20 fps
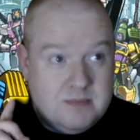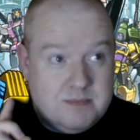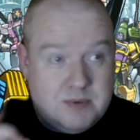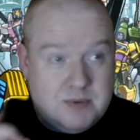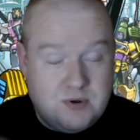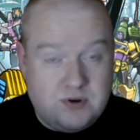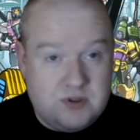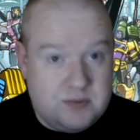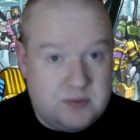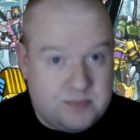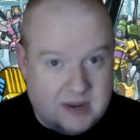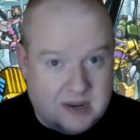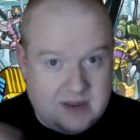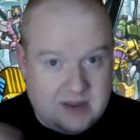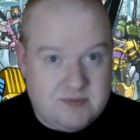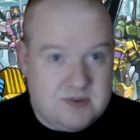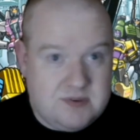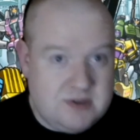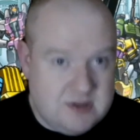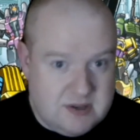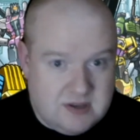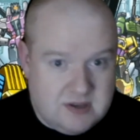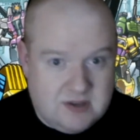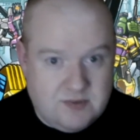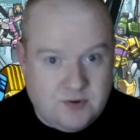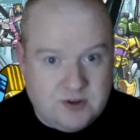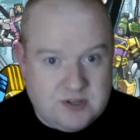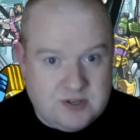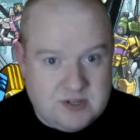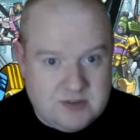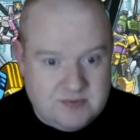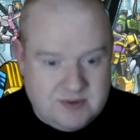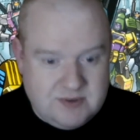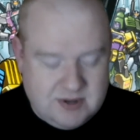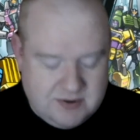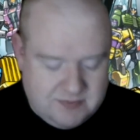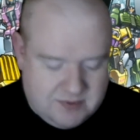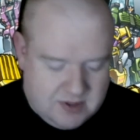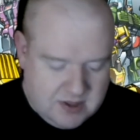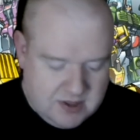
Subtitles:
Power of the Primes. He voices him here.